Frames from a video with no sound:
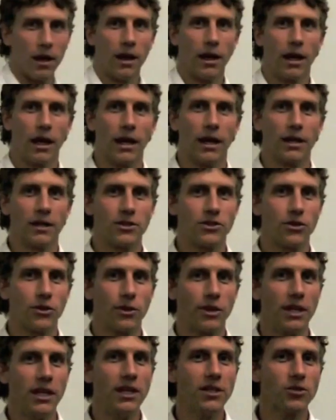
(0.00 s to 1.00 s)
And so
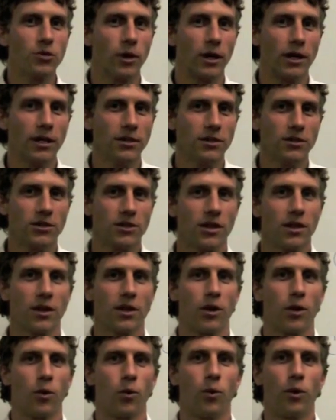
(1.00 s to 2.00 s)
these ones,
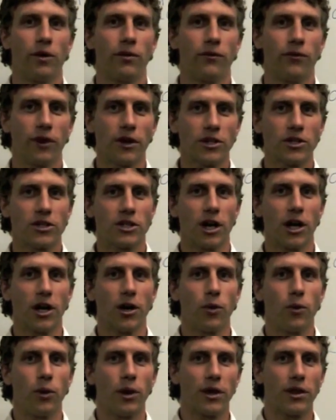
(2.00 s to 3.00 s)
we first
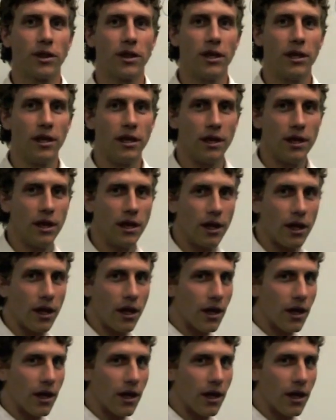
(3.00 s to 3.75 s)
start with the